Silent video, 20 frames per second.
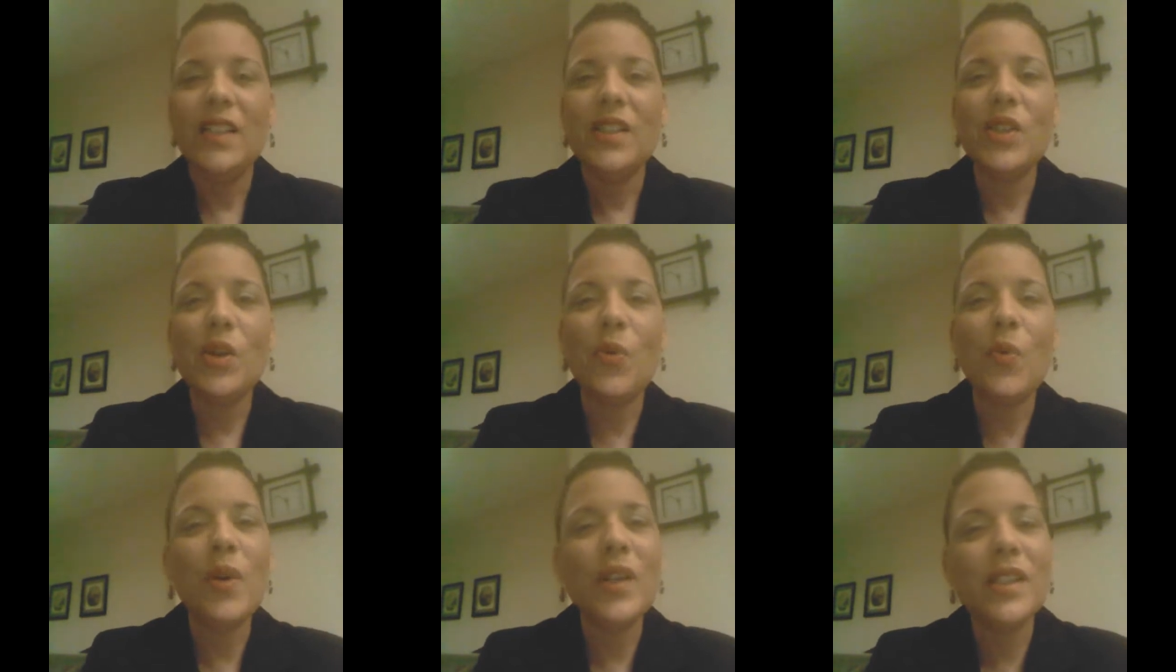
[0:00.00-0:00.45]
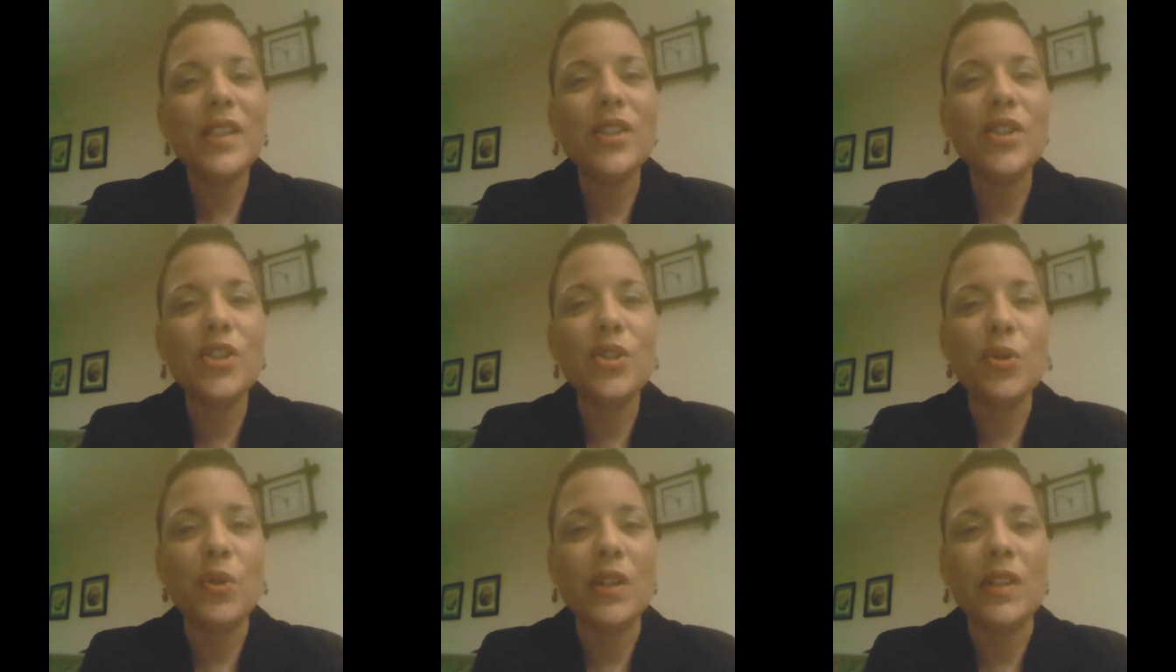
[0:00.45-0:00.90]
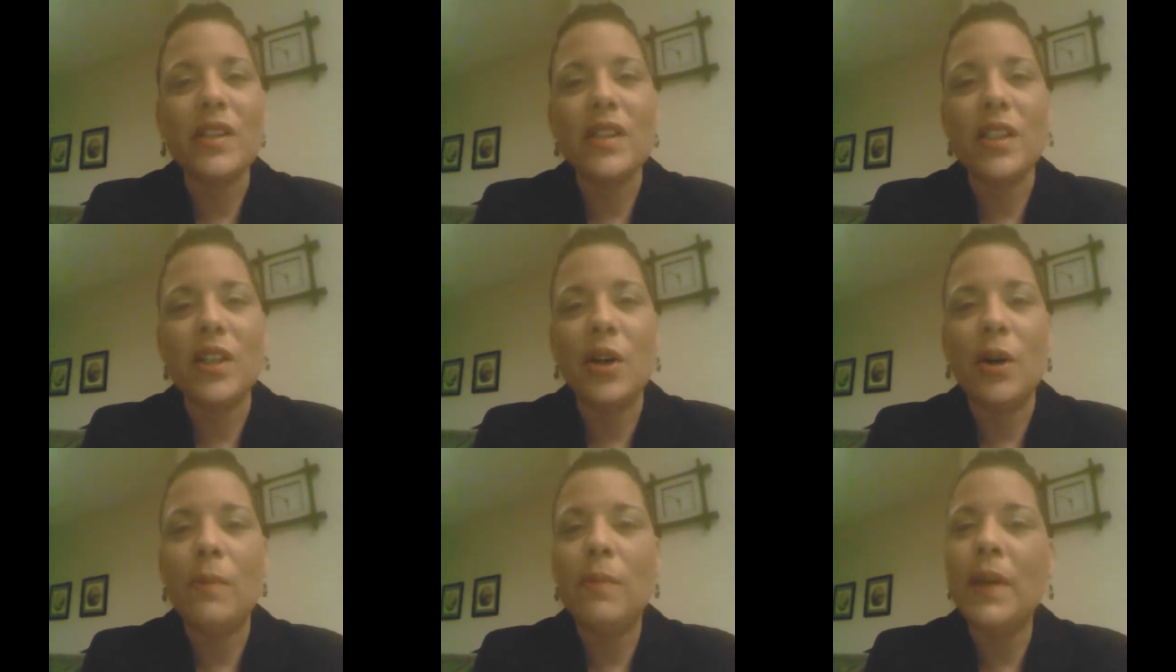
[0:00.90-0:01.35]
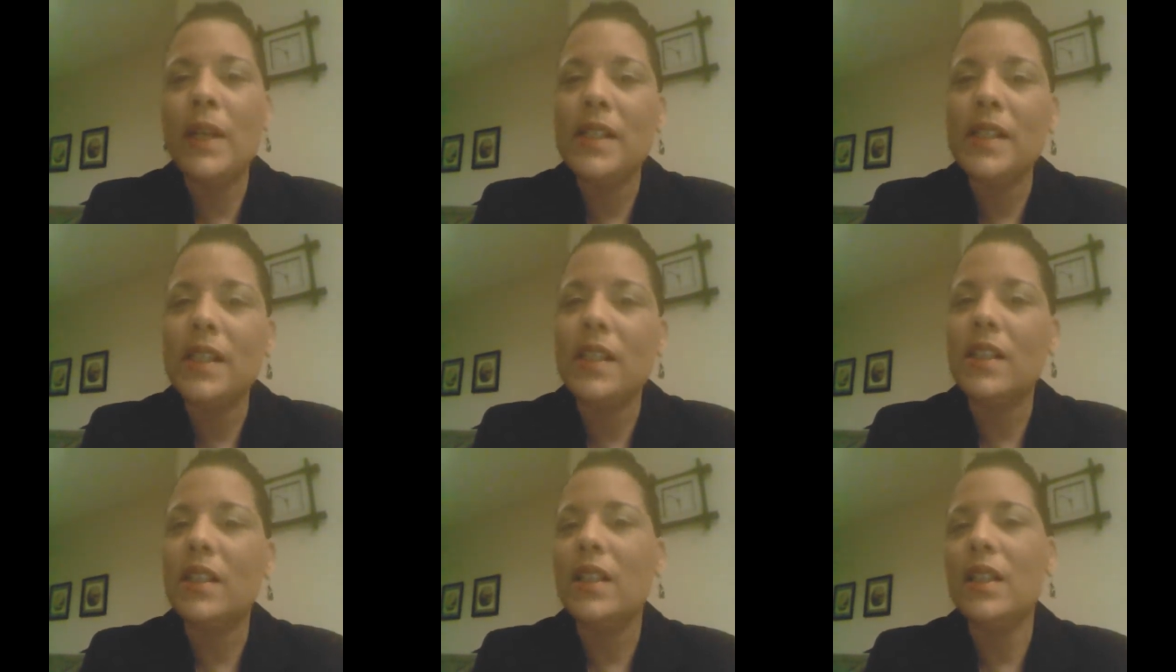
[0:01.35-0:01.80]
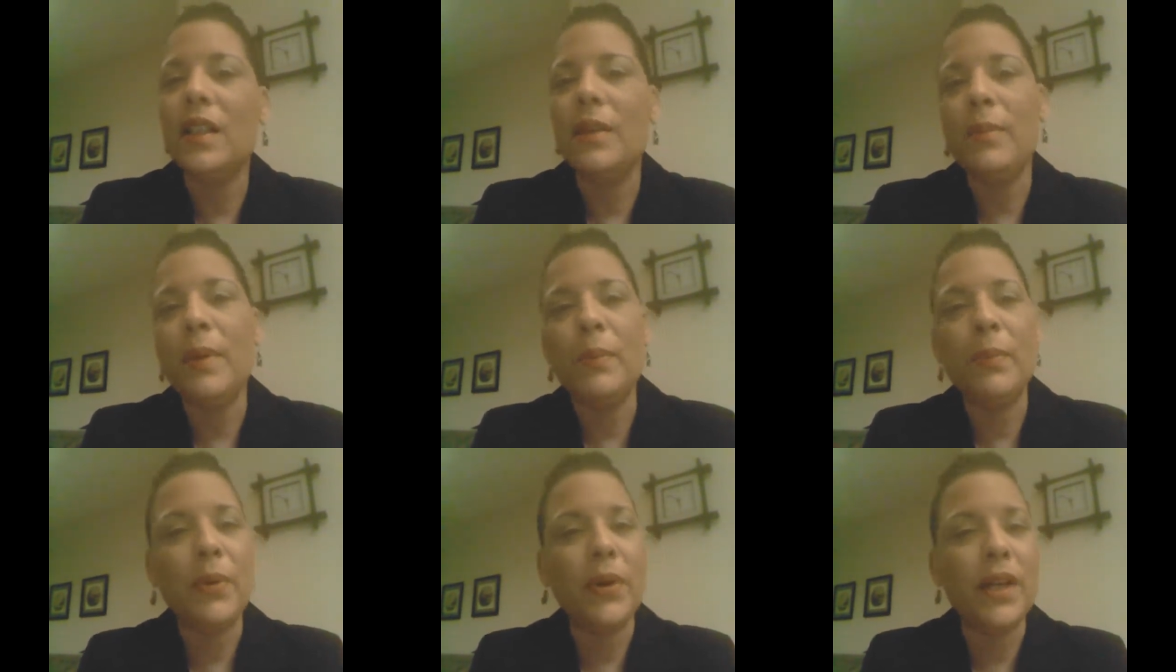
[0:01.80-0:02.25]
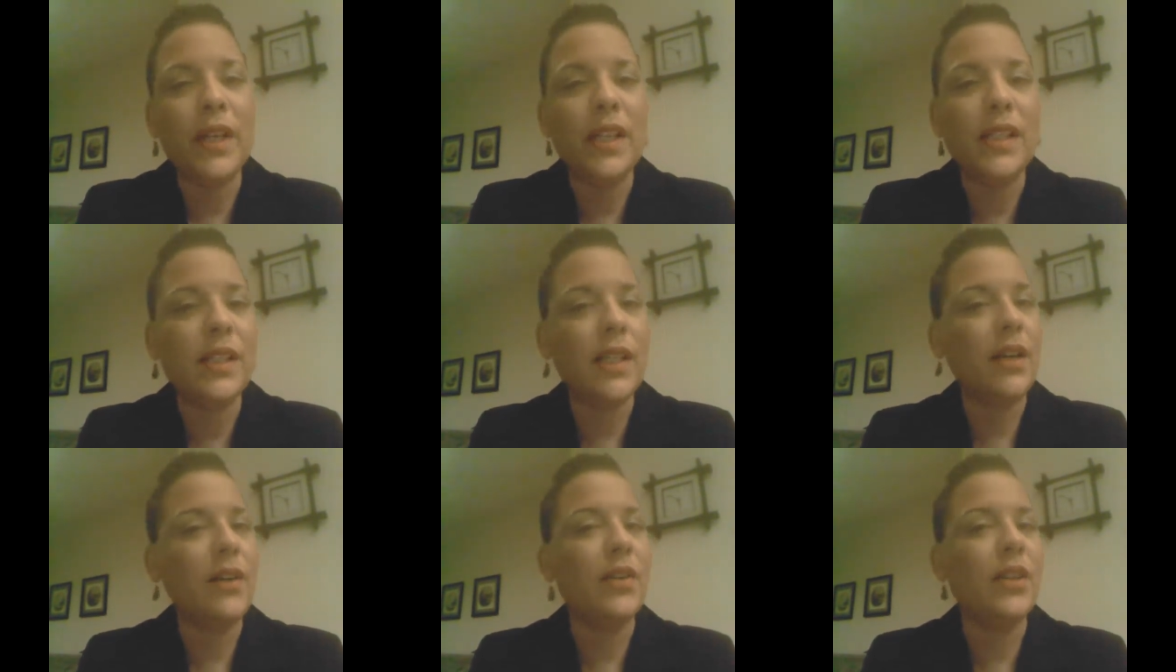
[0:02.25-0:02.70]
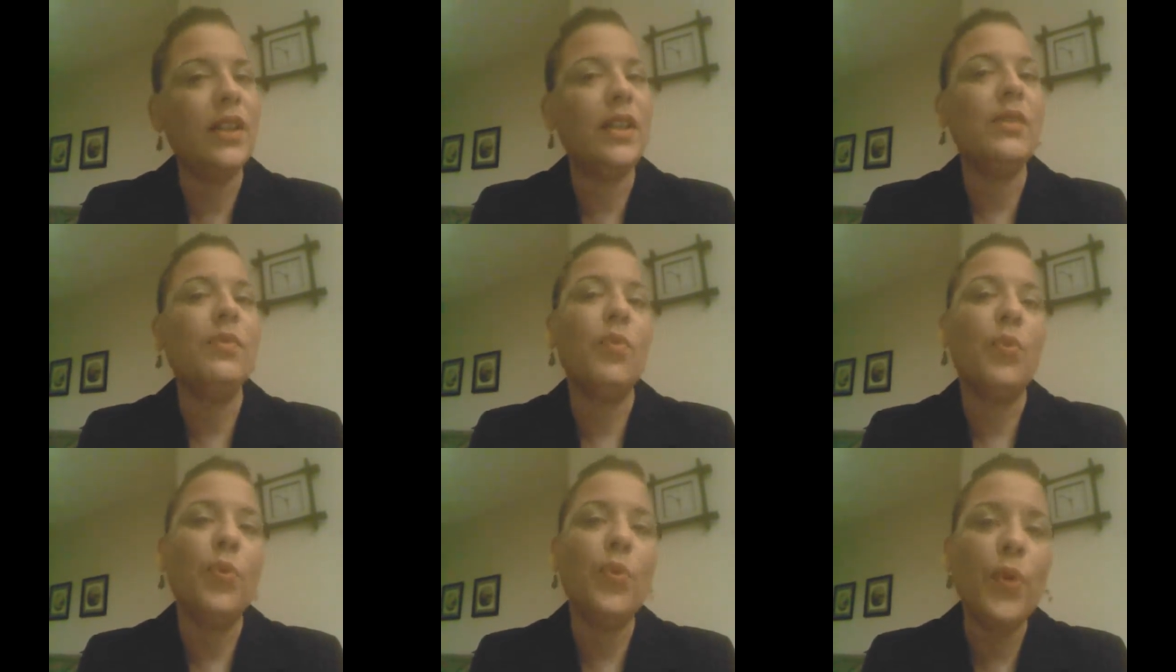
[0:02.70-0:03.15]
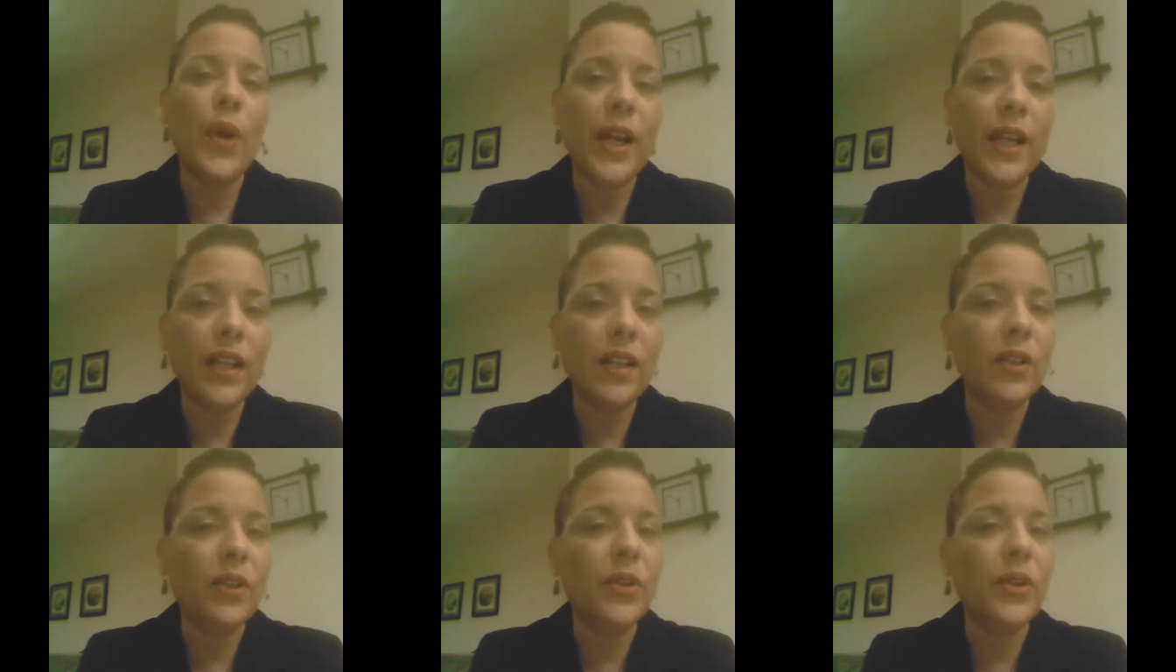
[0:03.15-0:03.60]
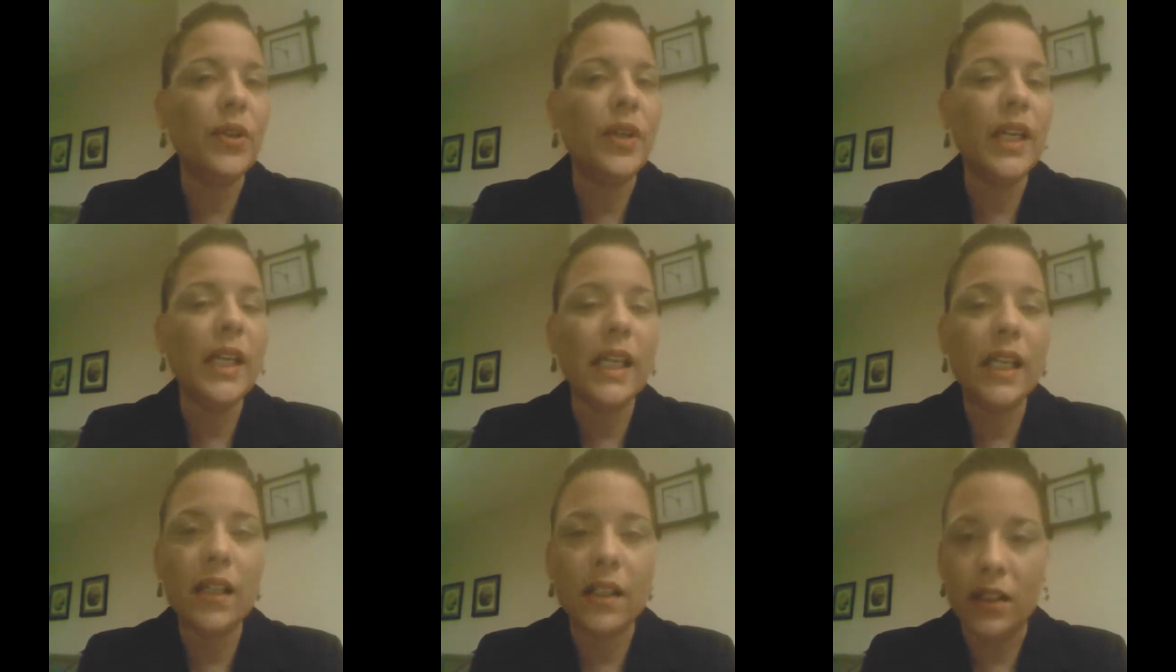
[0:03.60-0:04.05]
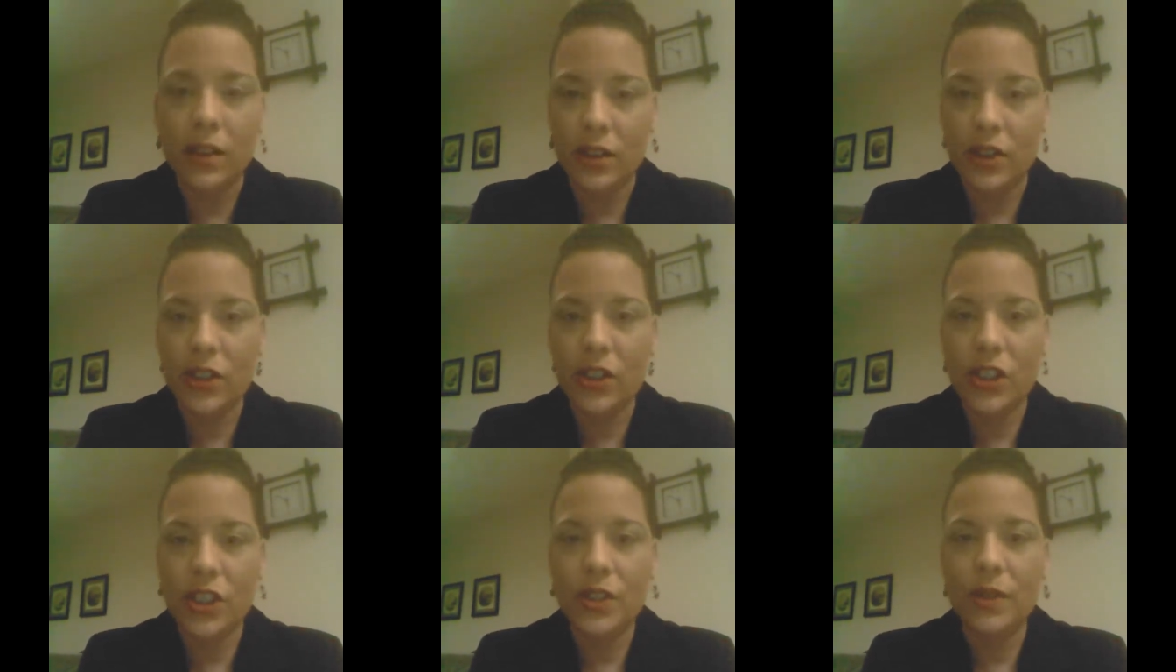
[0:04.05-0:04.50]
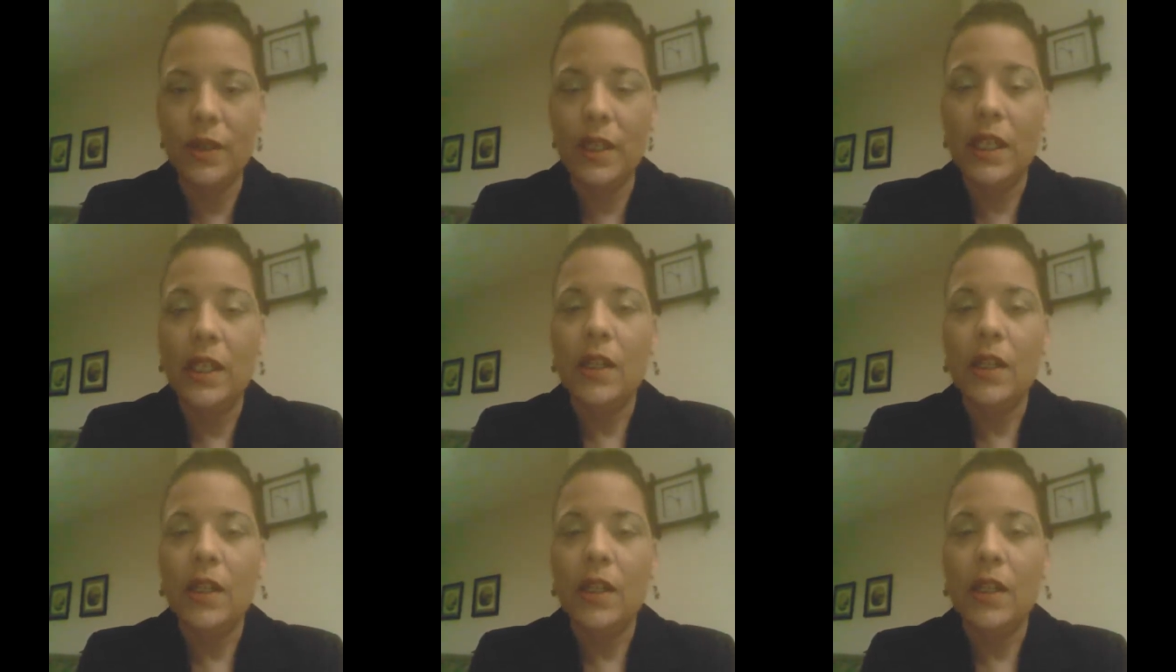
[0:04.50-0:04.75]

So what's a short sale? Basically, let me break it down in regular English.